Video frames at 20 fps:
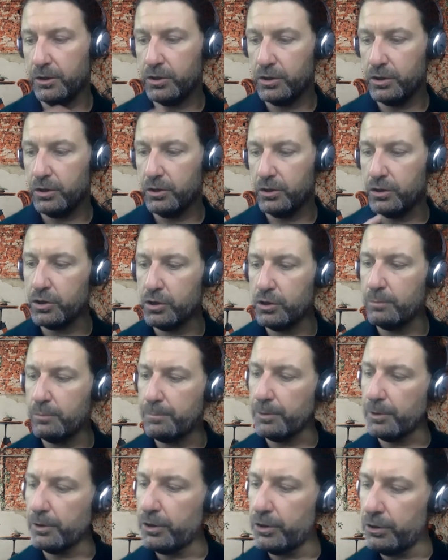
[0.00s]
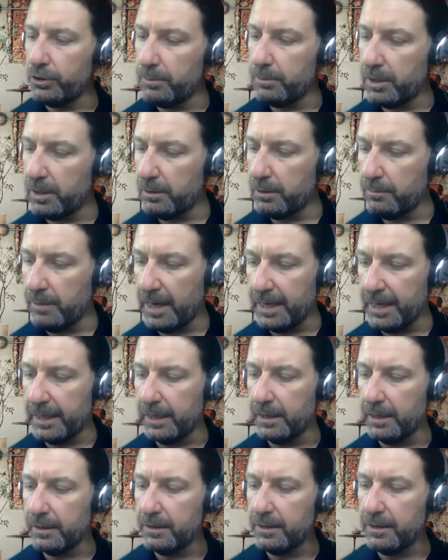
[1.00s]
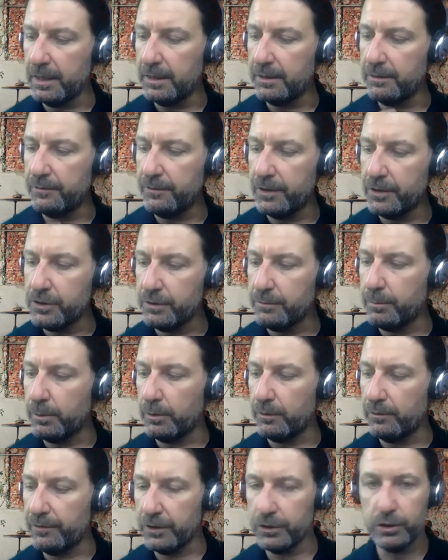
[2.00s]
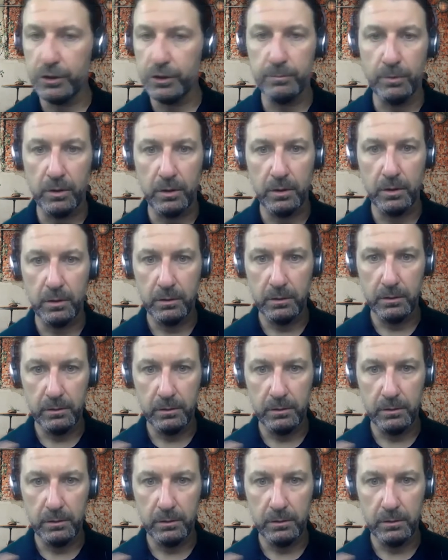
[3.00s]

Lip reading: Superhuman: Making the Invisible Visible.